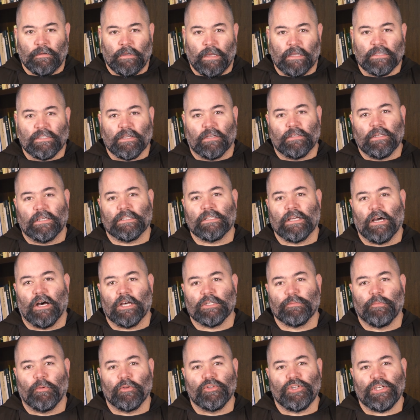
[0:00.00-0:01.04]
In Sunday's
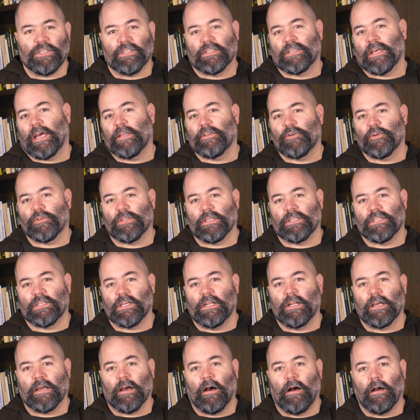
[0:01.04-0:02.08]
Gospel, Jesus enters the
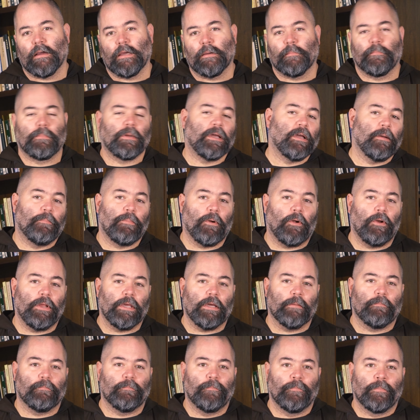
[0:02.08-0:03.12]
synagogue in
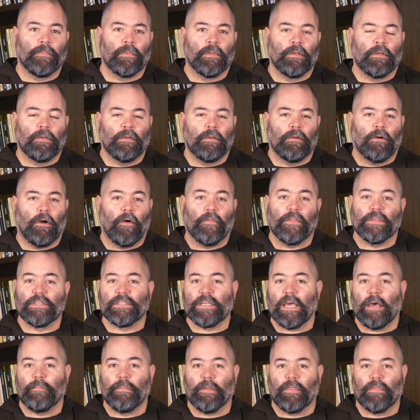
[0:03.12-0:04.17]
Capernaum on the
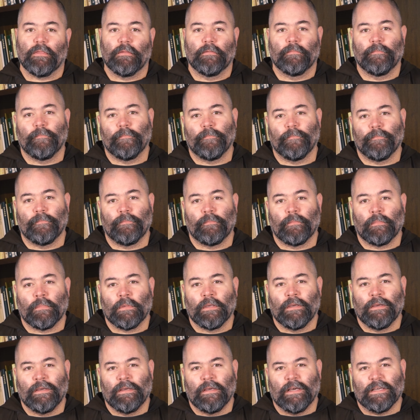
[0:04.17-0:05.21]
Sabbath.
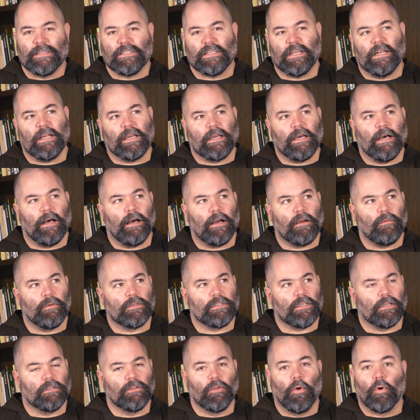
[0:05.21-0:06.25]
A synagogue
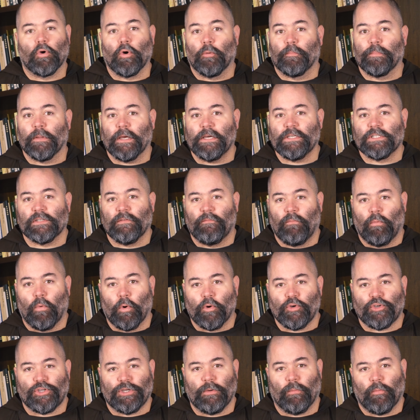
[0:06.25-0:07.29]
was a local place of
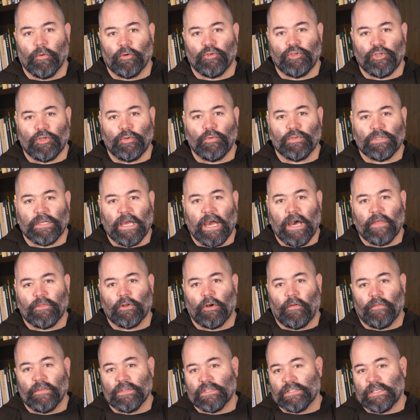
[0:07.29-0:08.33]
worship where Jews
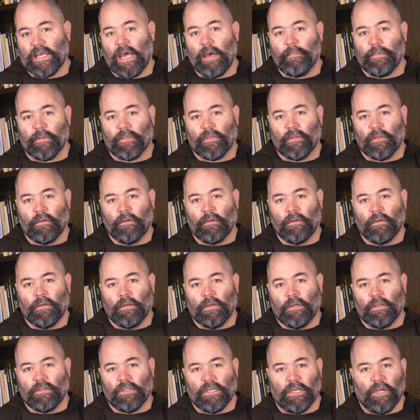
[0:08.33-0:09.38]
gathered on the Sabbath
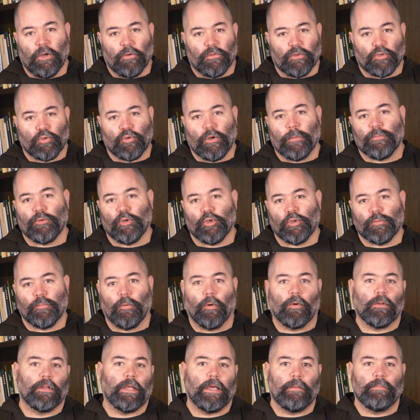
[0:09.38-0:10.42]
to hear the scriptures
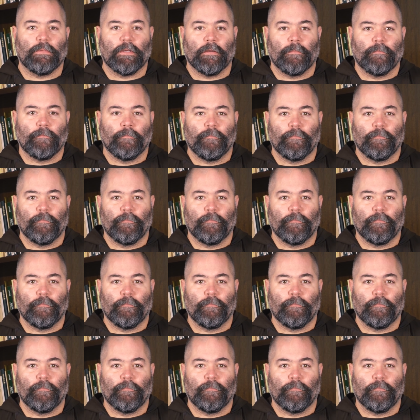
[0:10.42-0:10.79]
proclaimed.